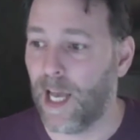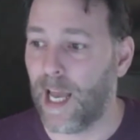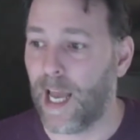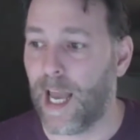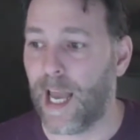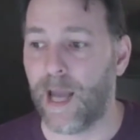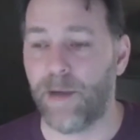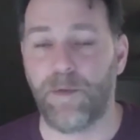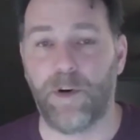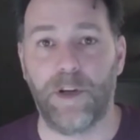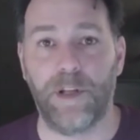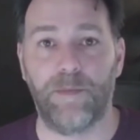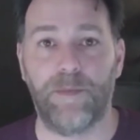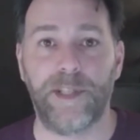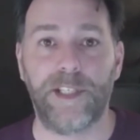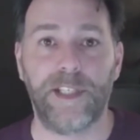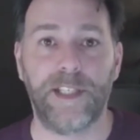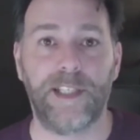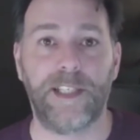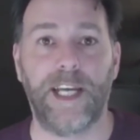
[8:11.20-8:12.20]
on the
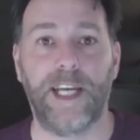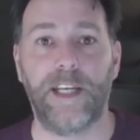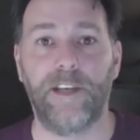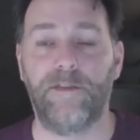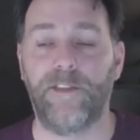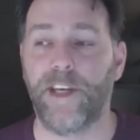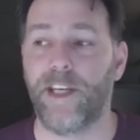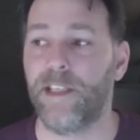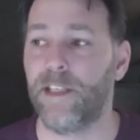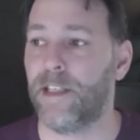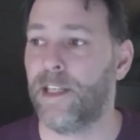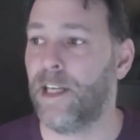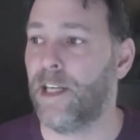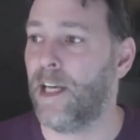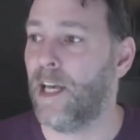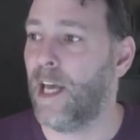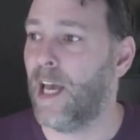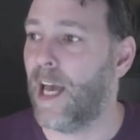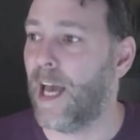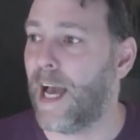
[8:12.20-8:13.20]
business side of things,
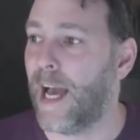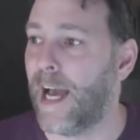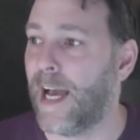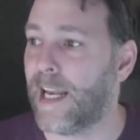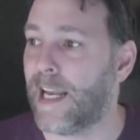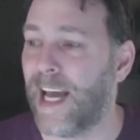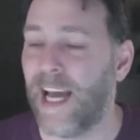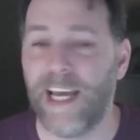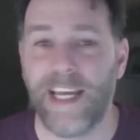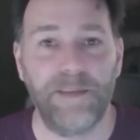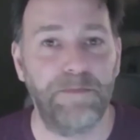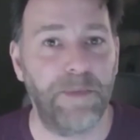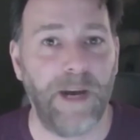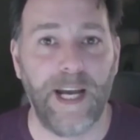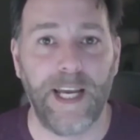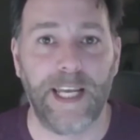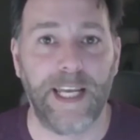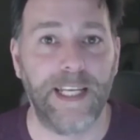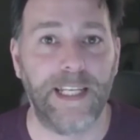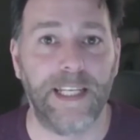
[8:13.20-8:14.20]
and
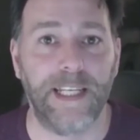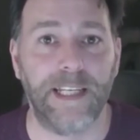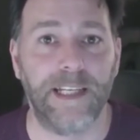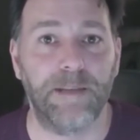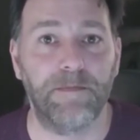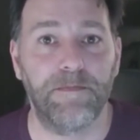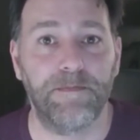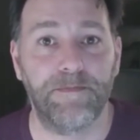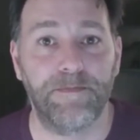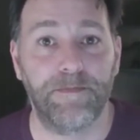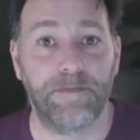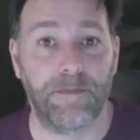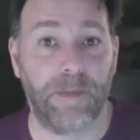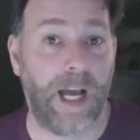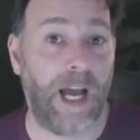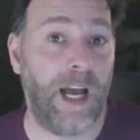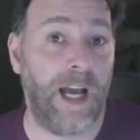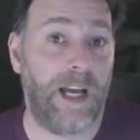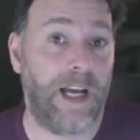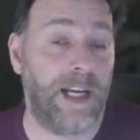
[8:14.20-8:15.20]
I hated it.
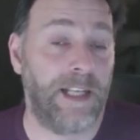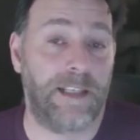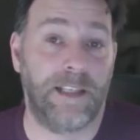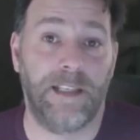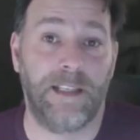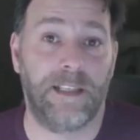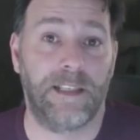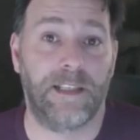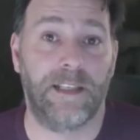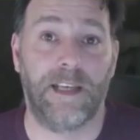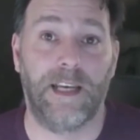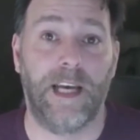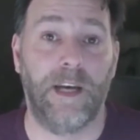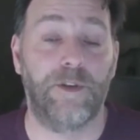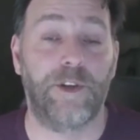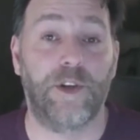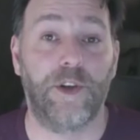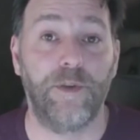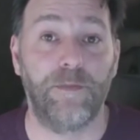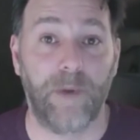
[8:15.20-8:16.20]
It
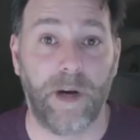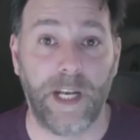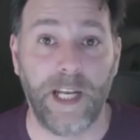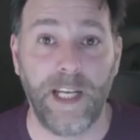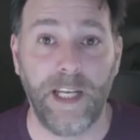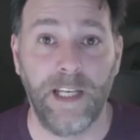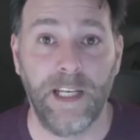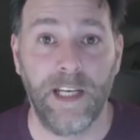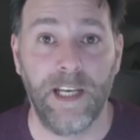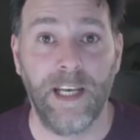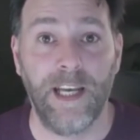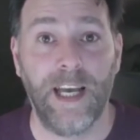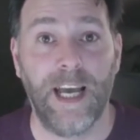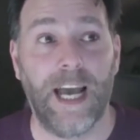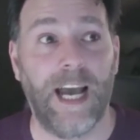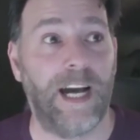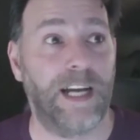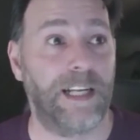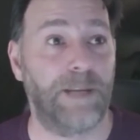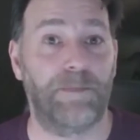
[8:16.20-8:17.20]
was good money.
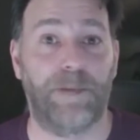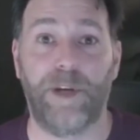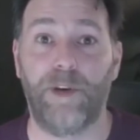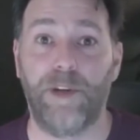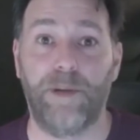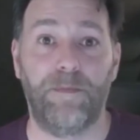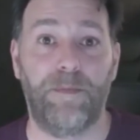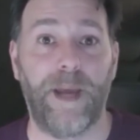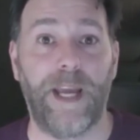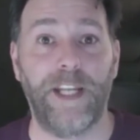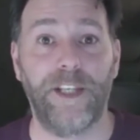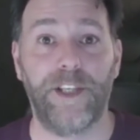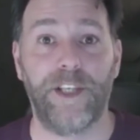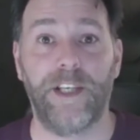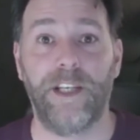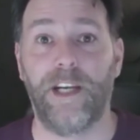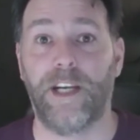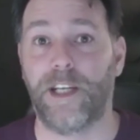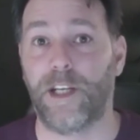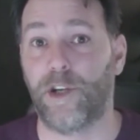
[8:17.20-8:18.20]
I had a brilliant
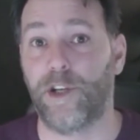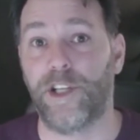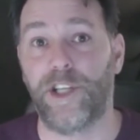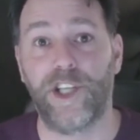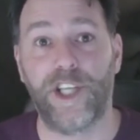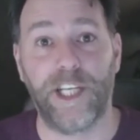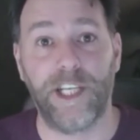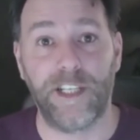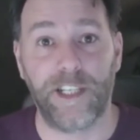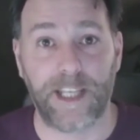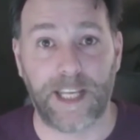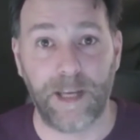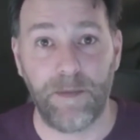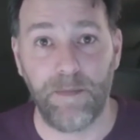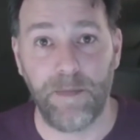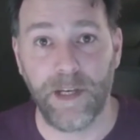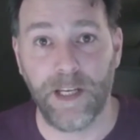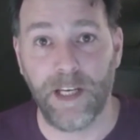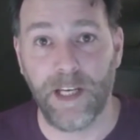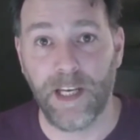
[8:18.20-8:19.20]
pension. I had a good share
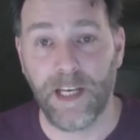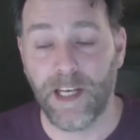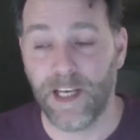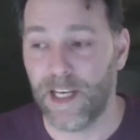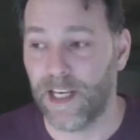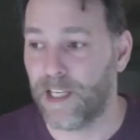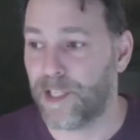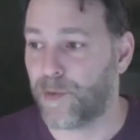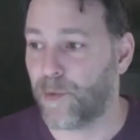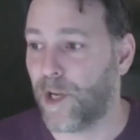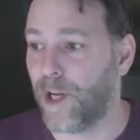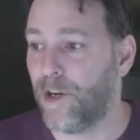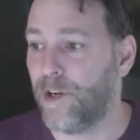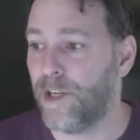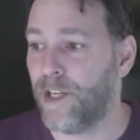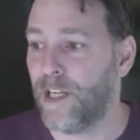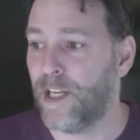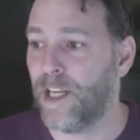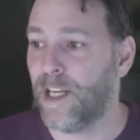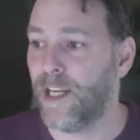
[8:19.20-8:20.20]
scheme as well,